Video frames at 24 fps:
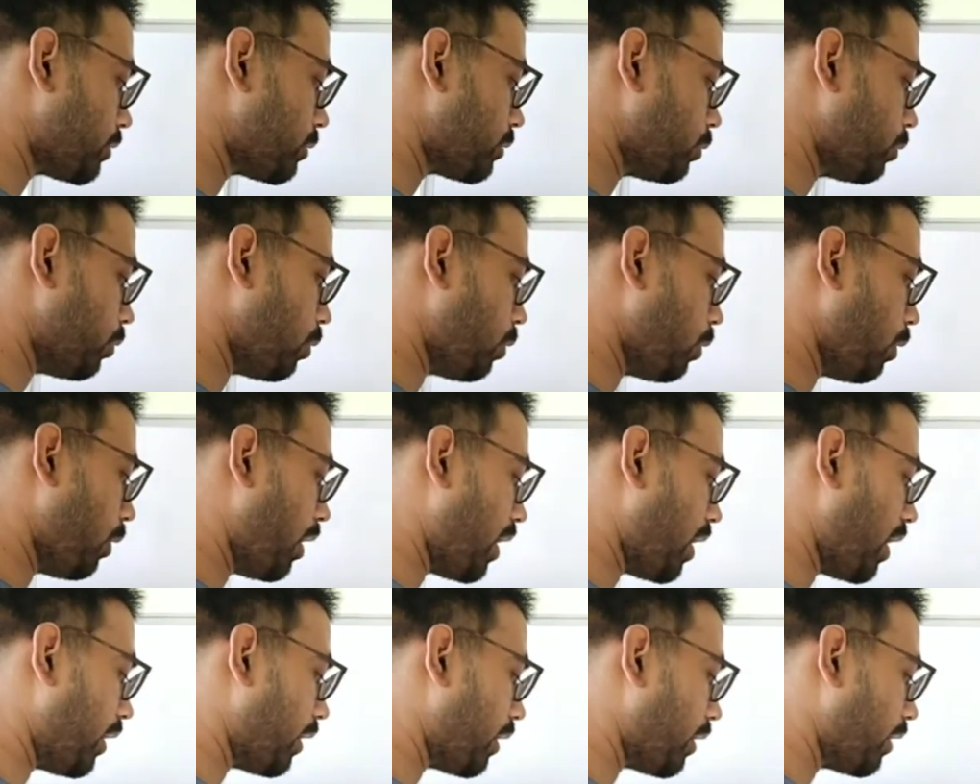to
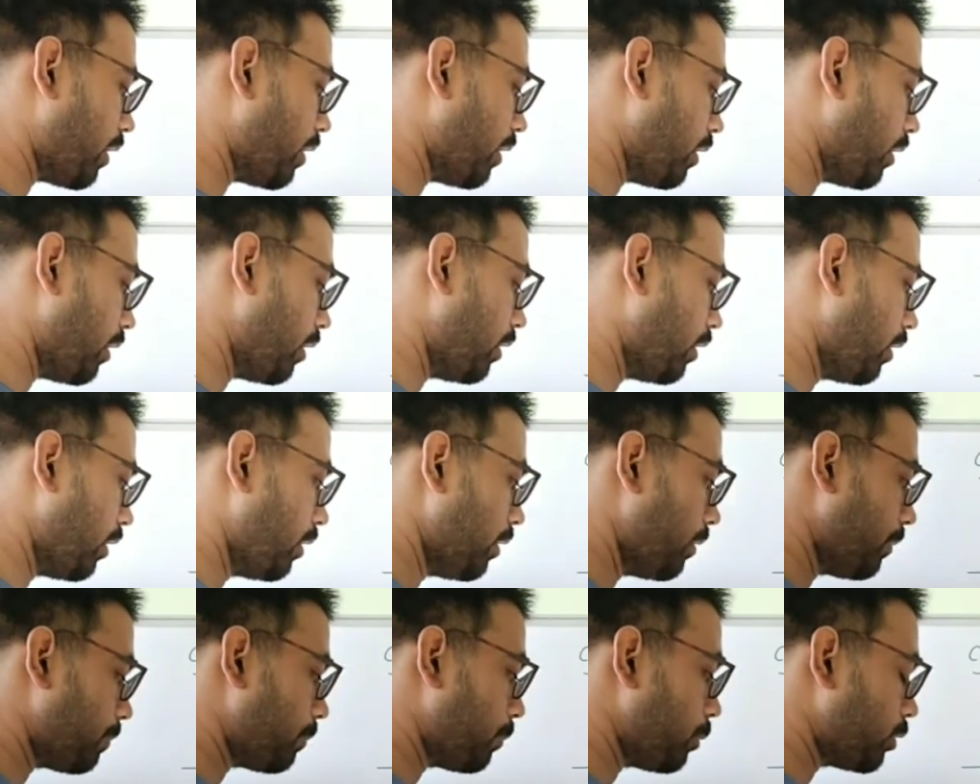OR,
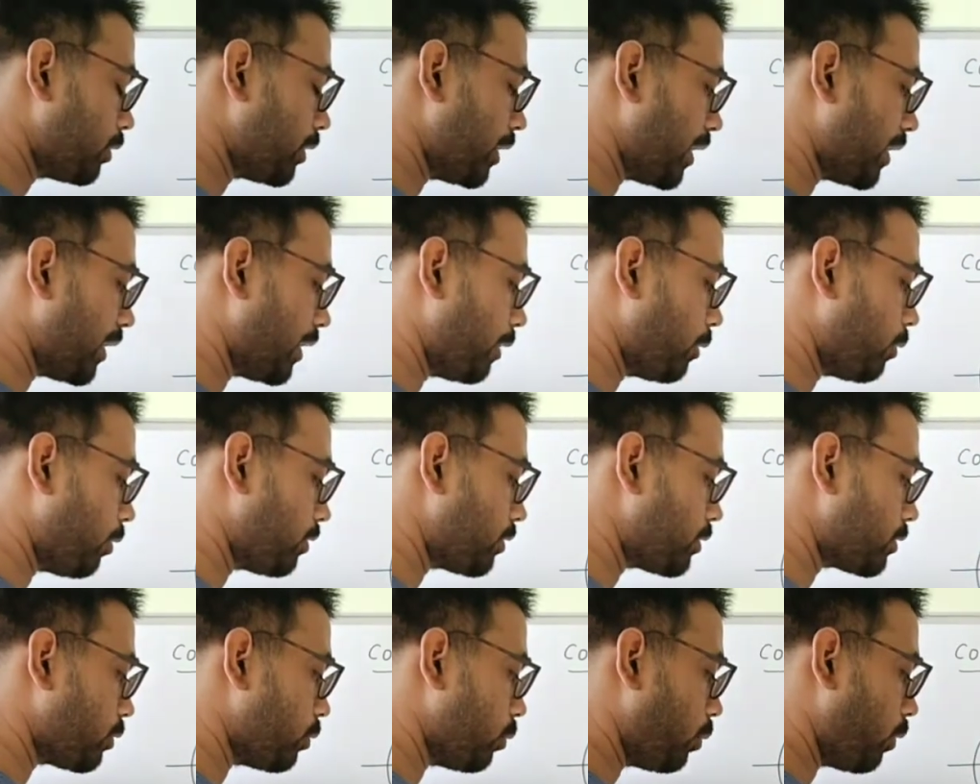both are
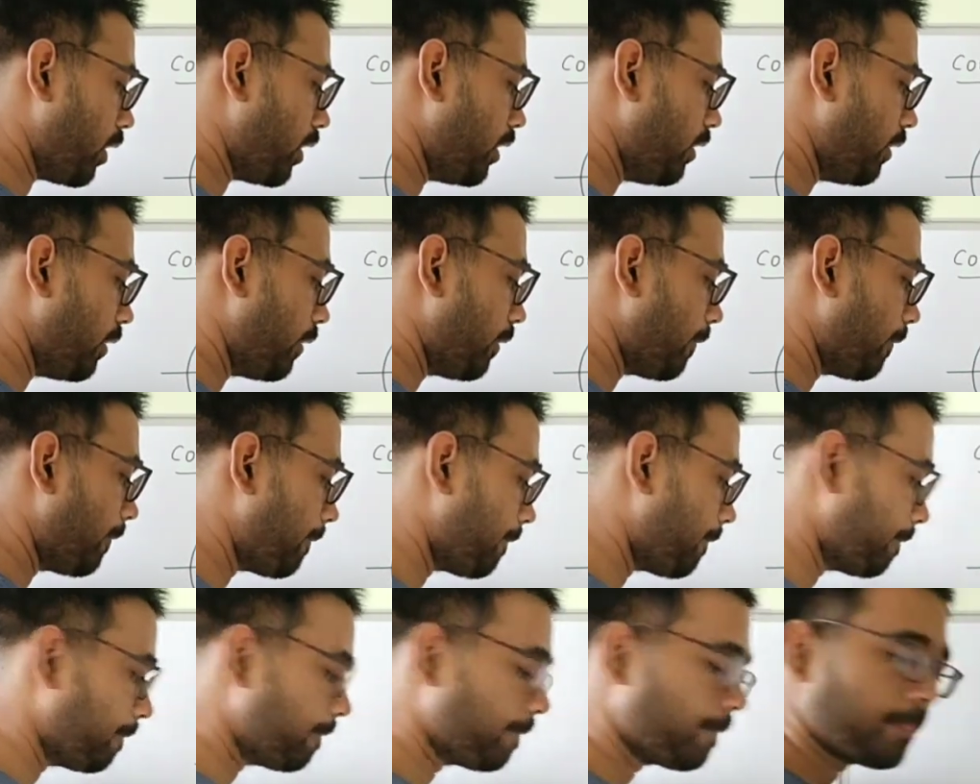equals to 1.
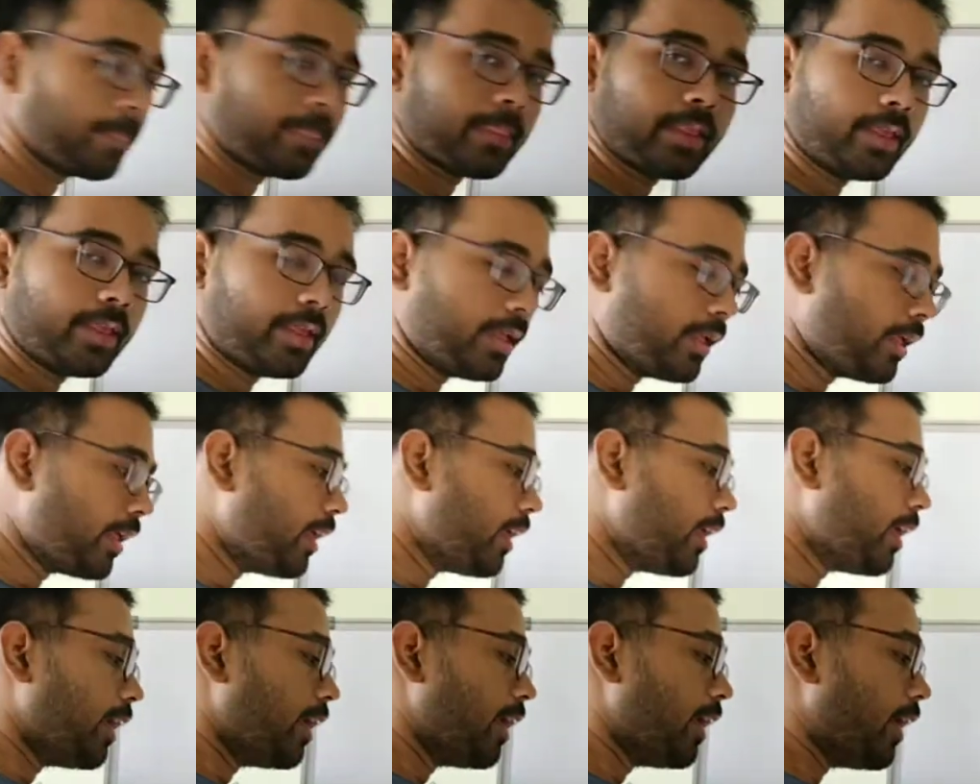
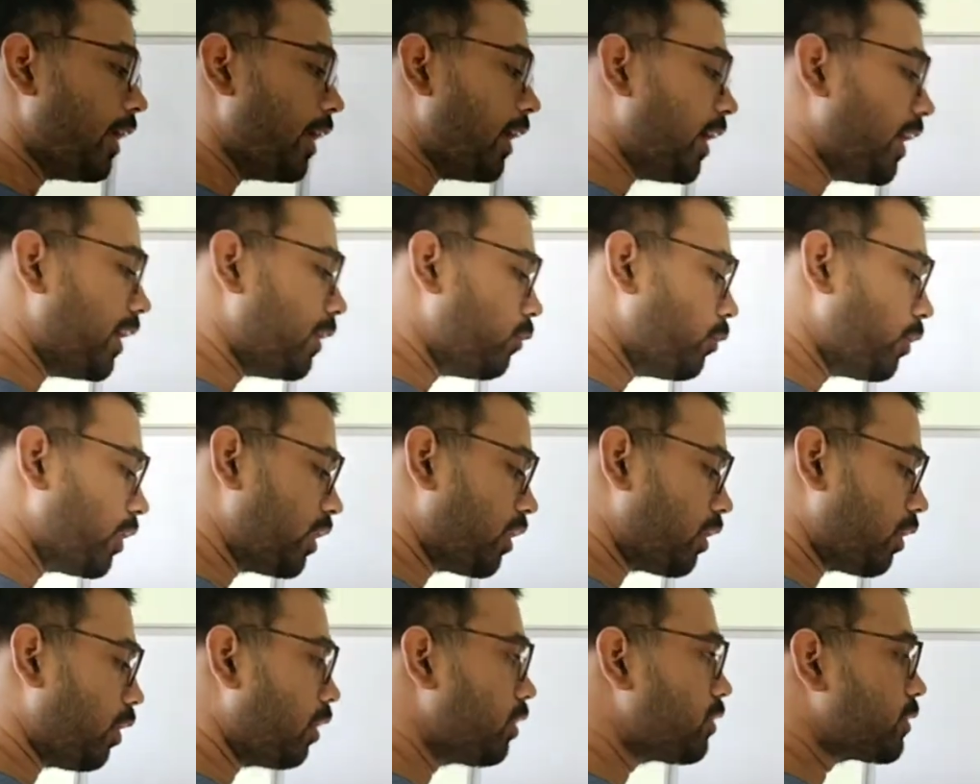And we
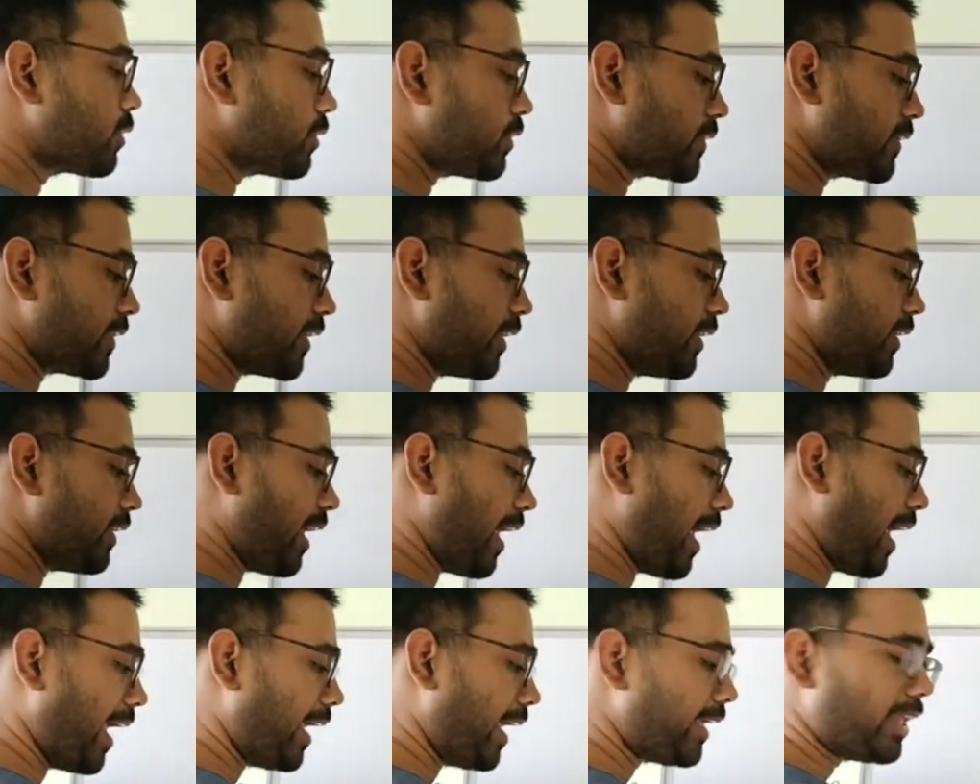can also say the
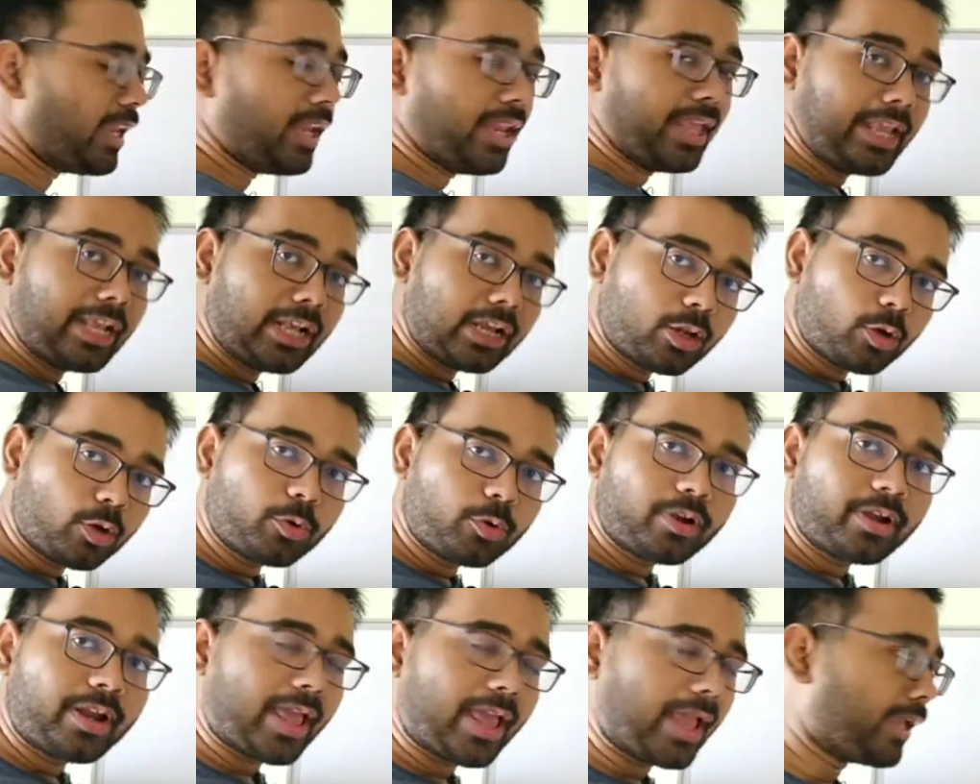angle,
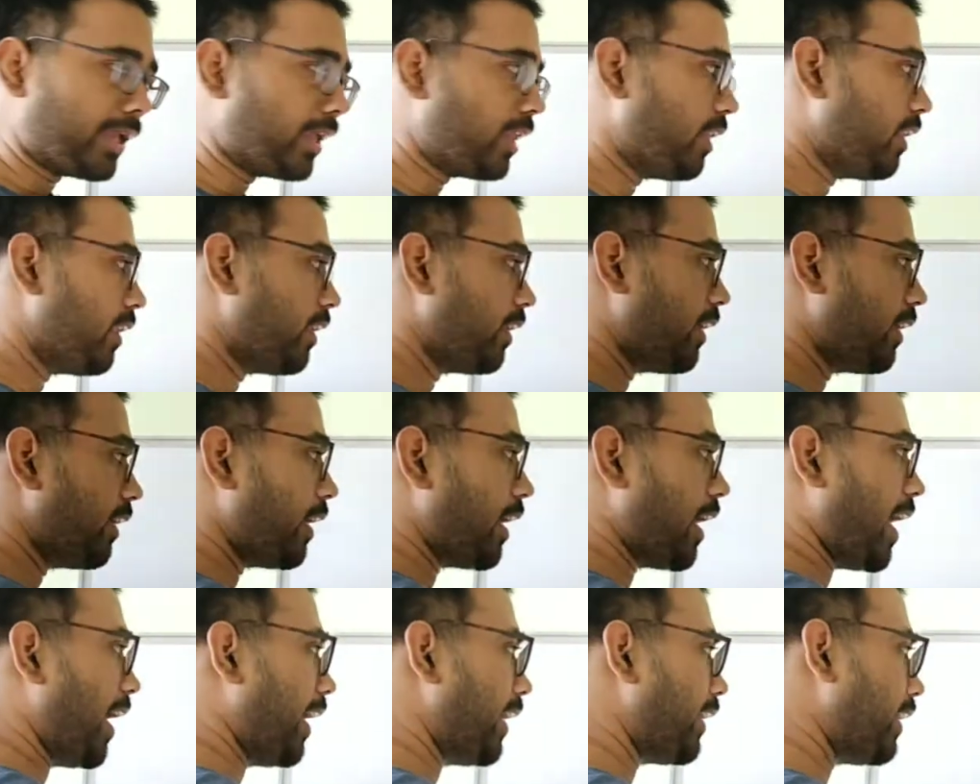included angle
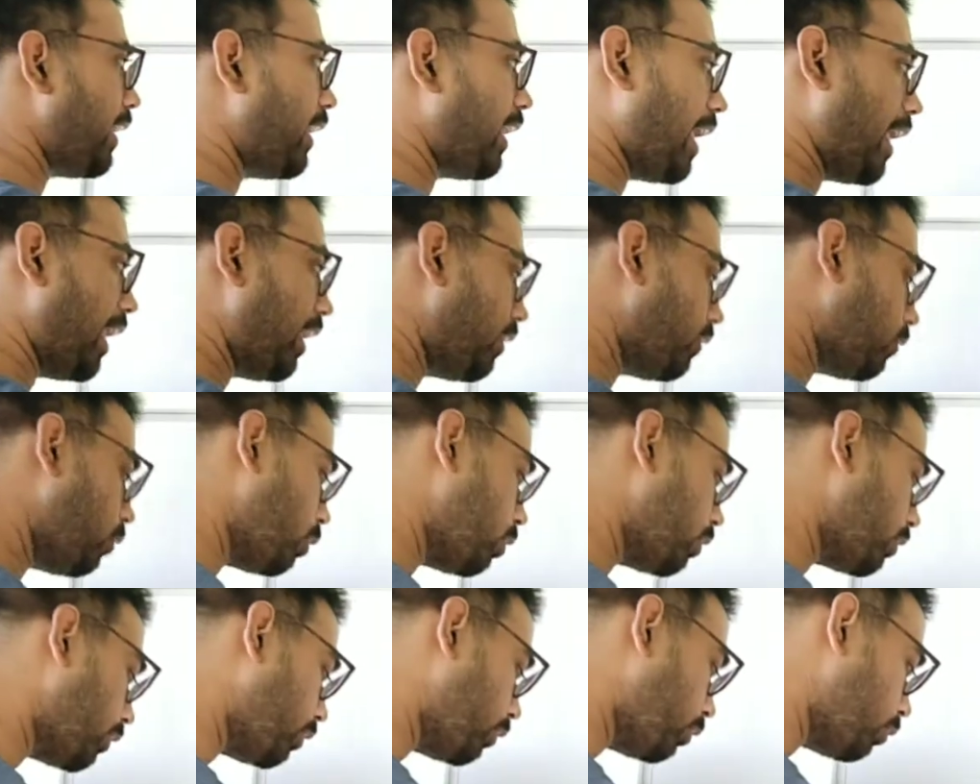
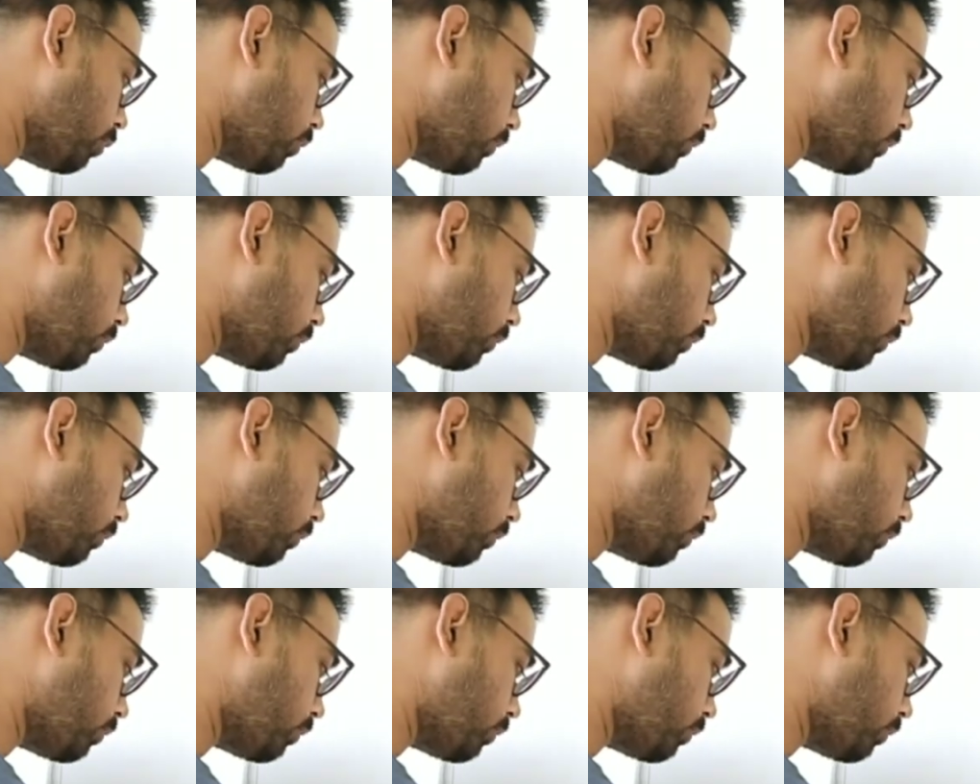LOQ